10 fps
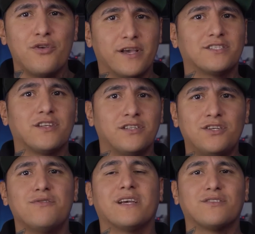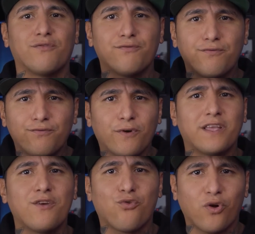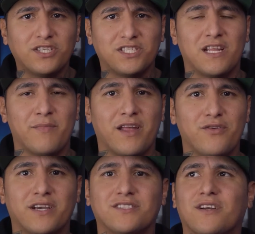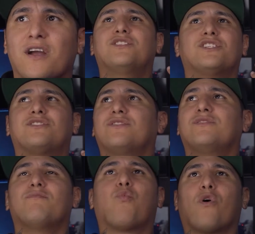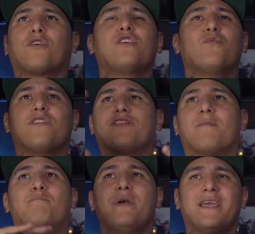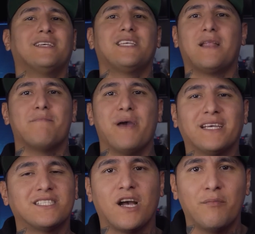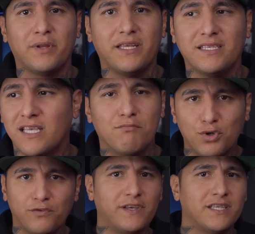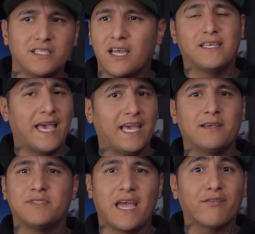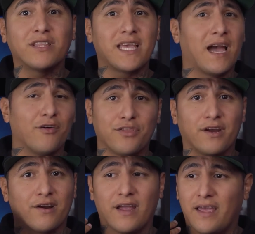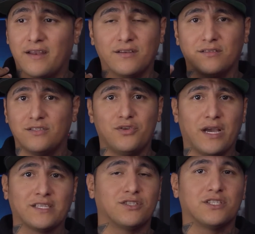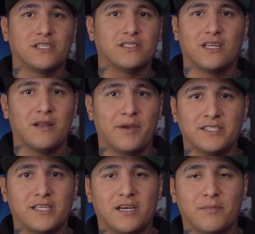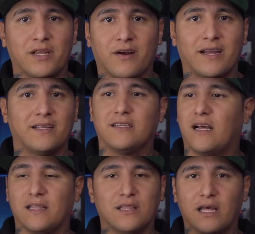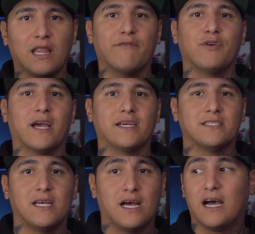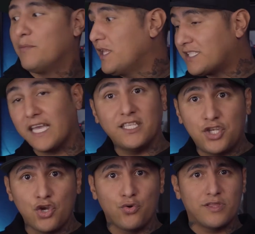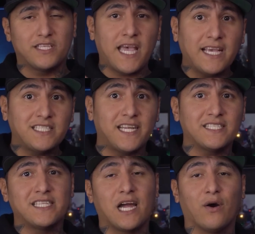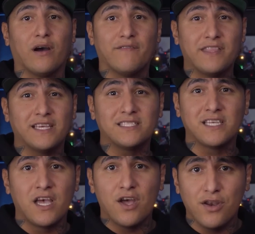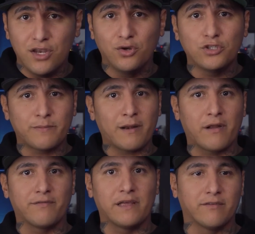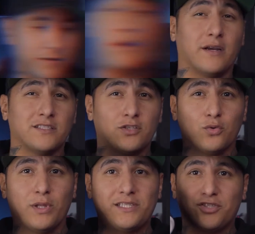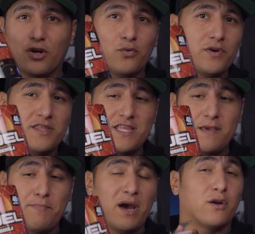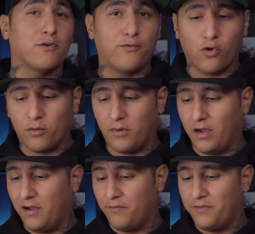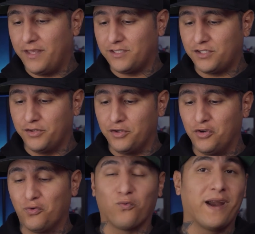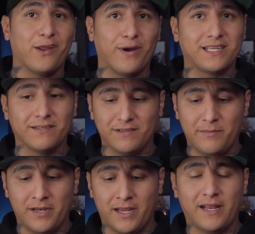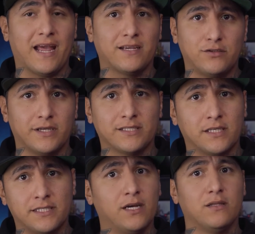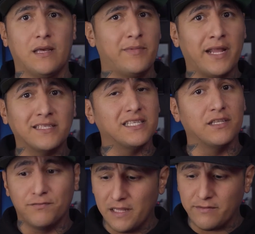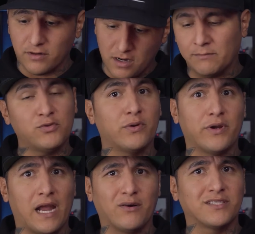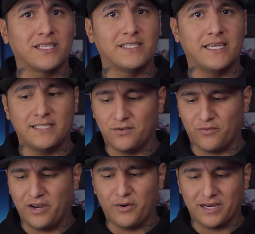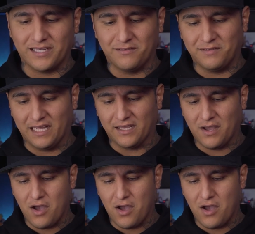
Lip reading: you guys are going to do. You guys are freaking crushing it, man. You guys are just working with the biggest and best companies, movies, games, everything out there, and you guys are just an amazing company. All right, I love you guys. Let's get into the taste test now of this new Spider-Man flavor. All right, so let's start with the powder form of this new radioactive lemonade. As you guys can tell, lemonade's in the flavor. I'm just wondering how it's going to taste radioactive. Like,